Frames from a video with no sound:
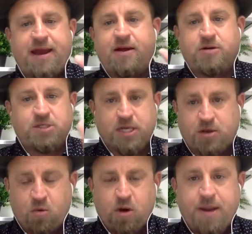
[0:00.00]
cares.
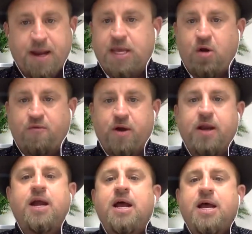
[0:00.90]
Like, don't worry about it. Get over
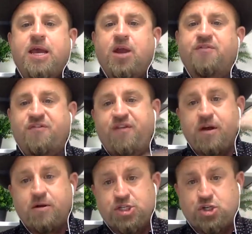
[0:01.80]
it. Get over the
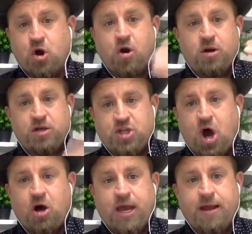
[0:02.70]
fear. Start
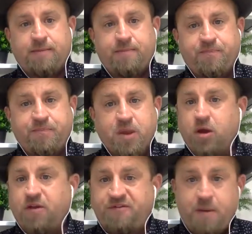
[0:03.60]
talking.
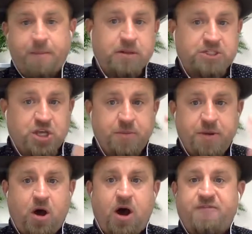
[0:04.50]
You're going to fumble. It's going to
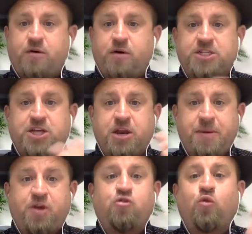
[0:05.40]
be awful, and it's going to
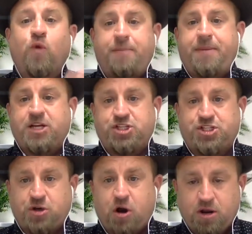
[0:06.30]
be great because you
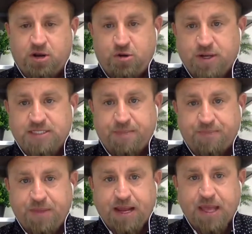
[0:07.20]
started doing
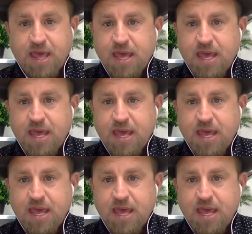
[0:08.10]
something.